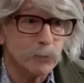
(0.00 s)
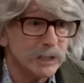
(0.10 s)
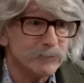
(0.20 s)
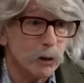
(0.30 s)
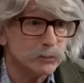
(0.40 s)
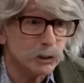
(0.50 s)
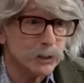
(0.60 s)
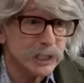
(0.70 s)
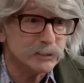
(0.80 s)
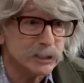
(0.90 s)
Nobody even knows
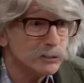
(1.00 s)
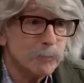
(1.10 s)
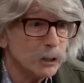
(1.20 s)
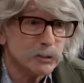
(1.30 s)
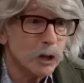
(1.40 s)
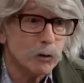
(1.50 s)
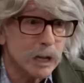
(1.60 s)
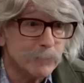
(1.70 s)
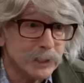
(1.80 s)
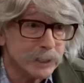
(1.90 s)
who he is. He's the boss of the
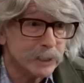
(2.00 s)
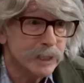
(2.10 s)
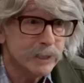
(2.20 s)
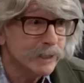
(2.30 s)
whole company.